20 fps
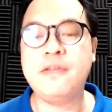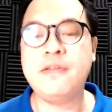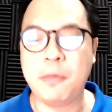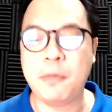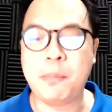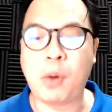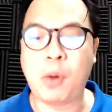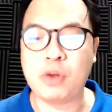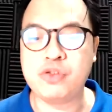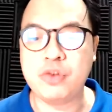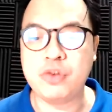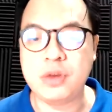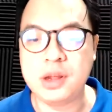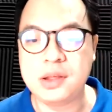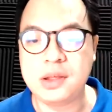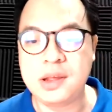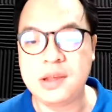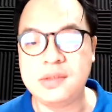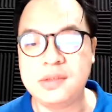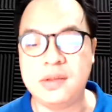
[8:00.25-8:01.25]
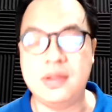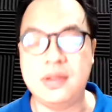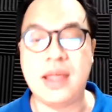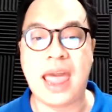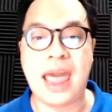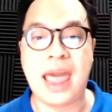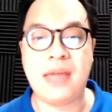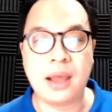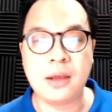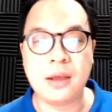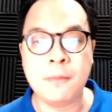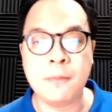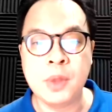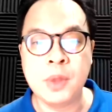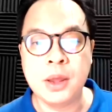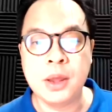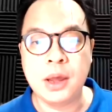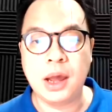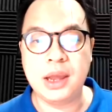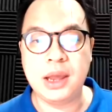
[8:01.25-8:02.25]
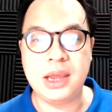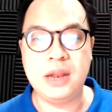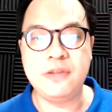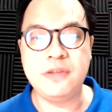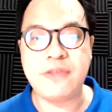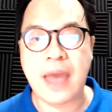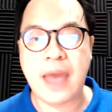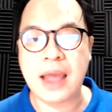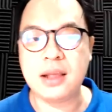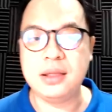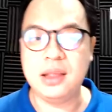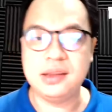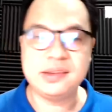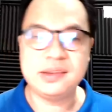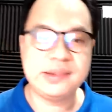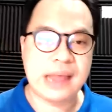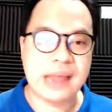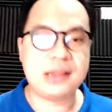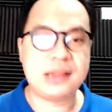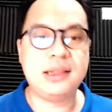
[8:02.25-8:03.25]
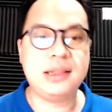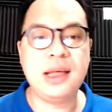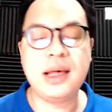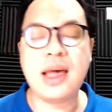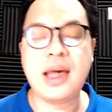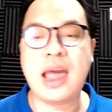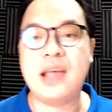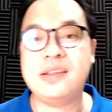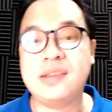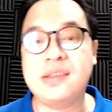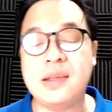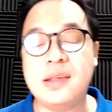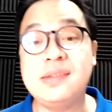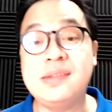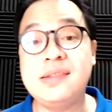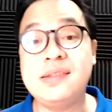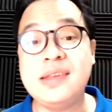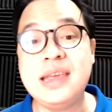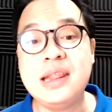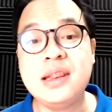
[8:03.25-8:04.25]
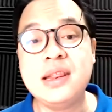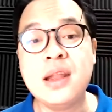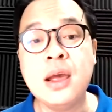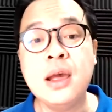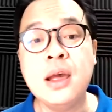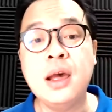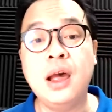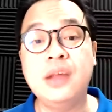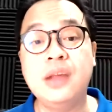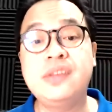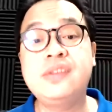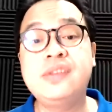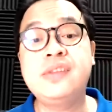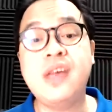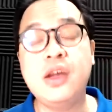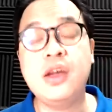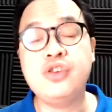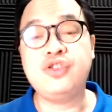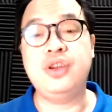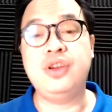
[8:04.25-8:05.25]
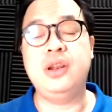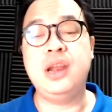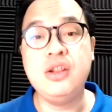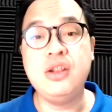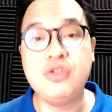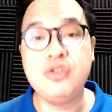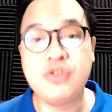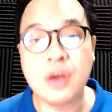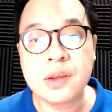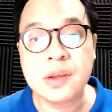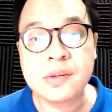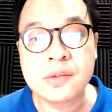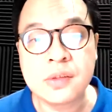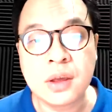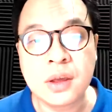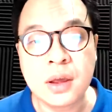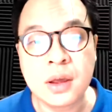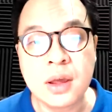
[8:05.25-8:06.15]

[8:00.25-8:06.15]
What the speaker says: opportunities in EdTech. In fact, the sector has seen a surge in interest,